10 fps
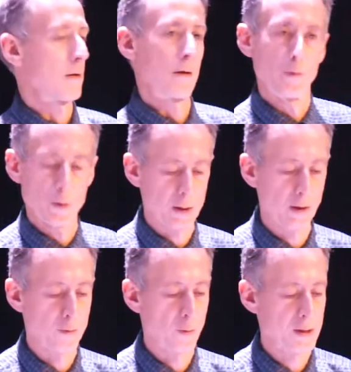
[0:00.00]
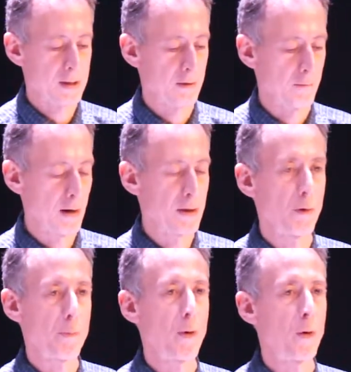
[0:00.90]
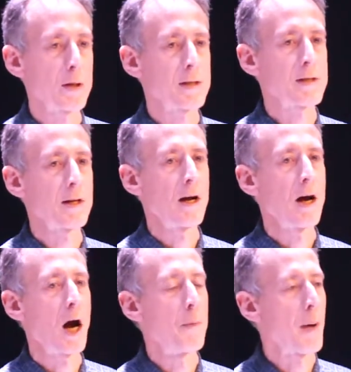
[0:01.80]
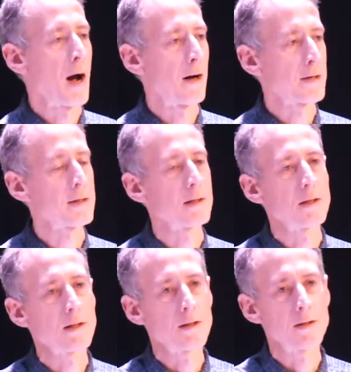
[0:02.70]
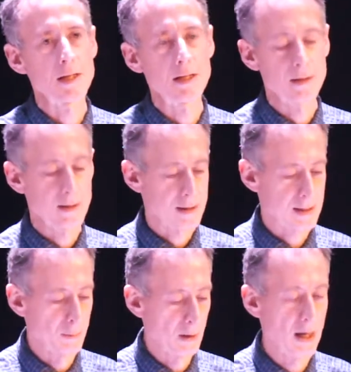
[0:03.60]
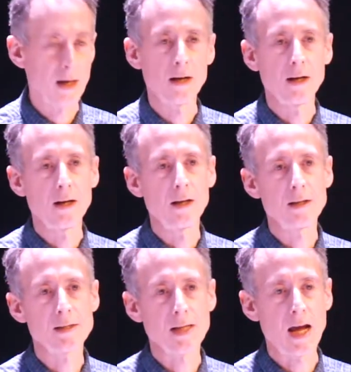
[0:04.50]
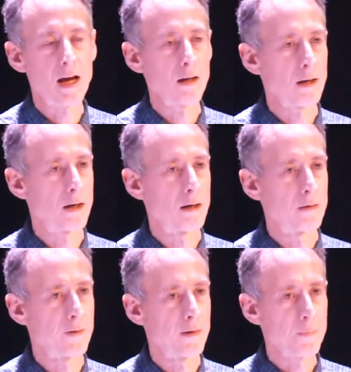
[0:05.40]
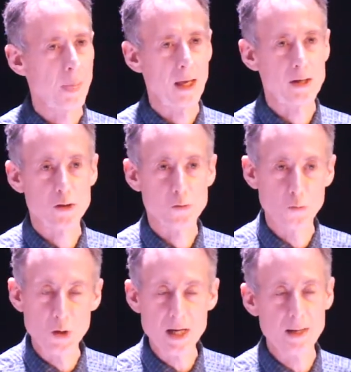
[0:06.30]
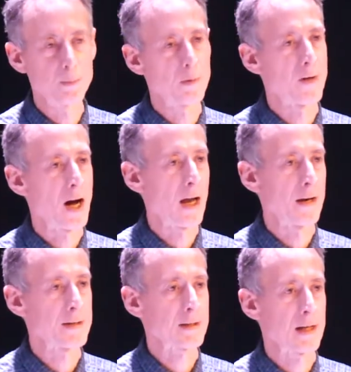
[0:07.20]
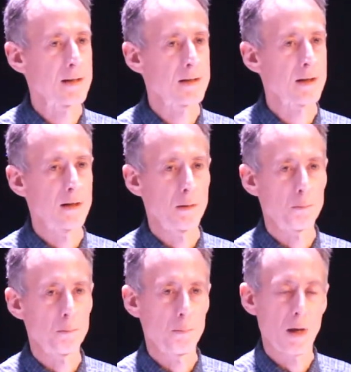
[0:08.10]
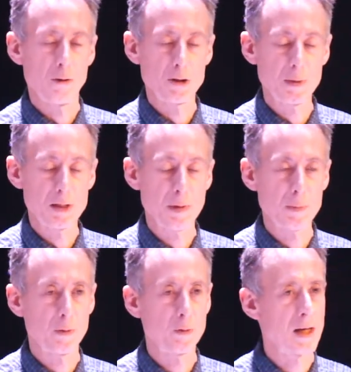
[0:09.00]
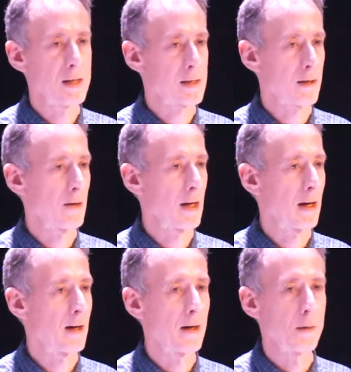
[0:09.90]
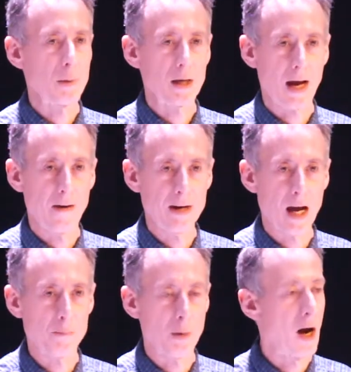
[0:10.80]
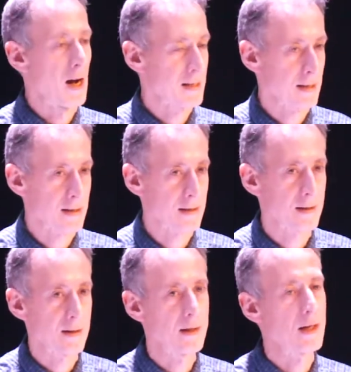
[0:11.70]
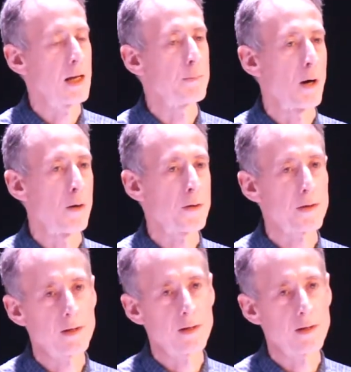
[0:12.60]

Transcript: We've also, of course, read the reports about the similar scale of extreme violence against LGBT people in Syria being carried out by ISIS in both